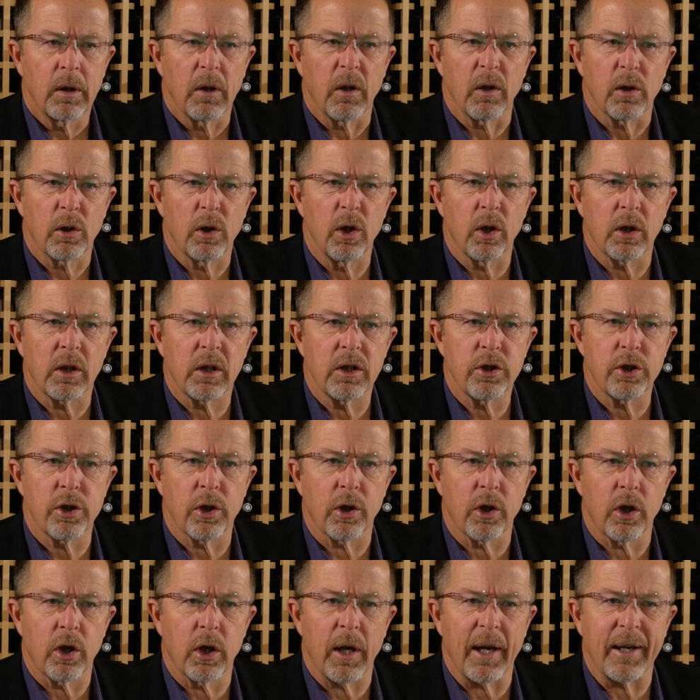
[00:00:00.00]
little cooked
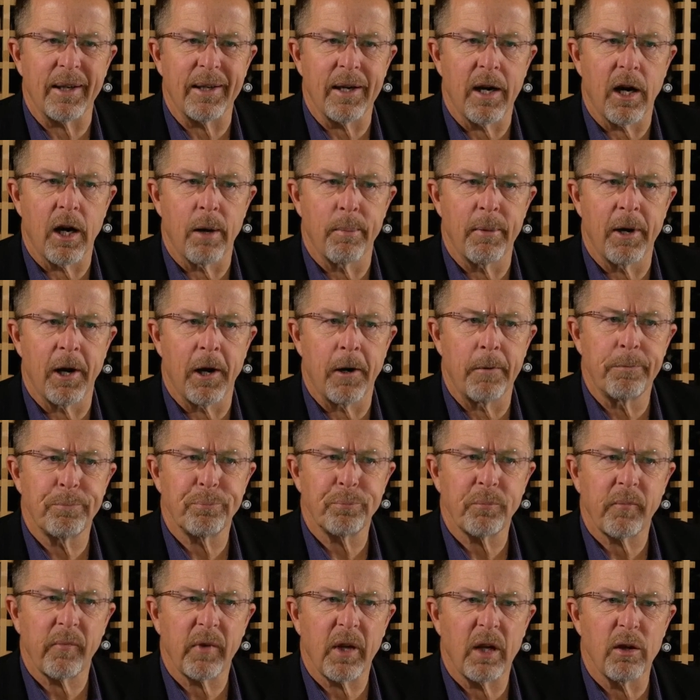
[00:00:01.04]
sugar like
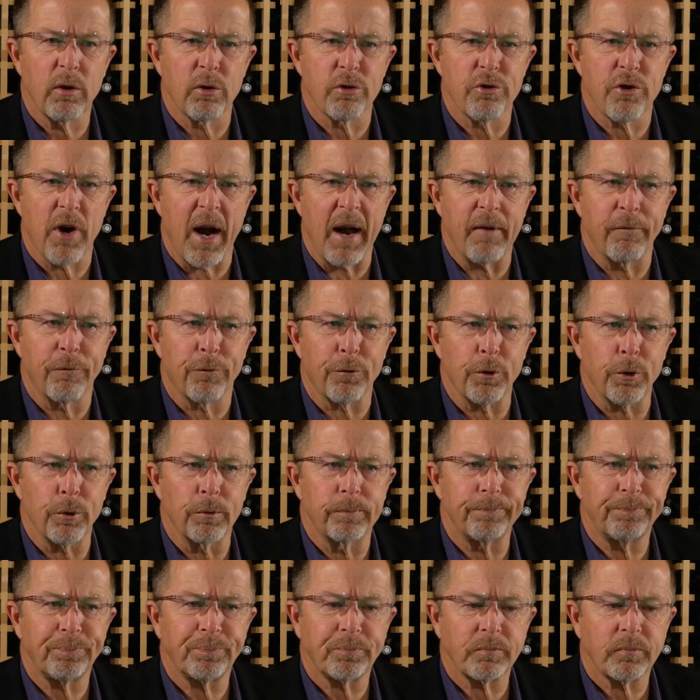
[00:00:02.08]
caramel, a little dried
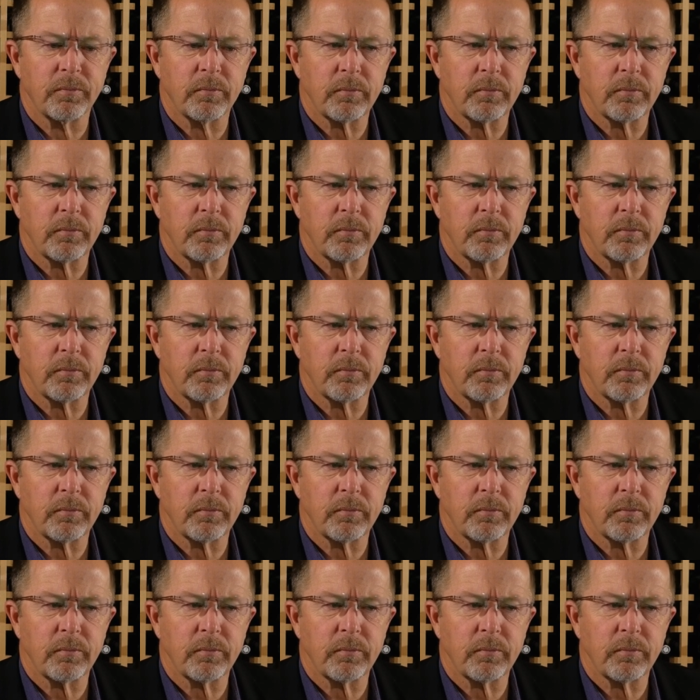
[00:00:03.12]
fruit.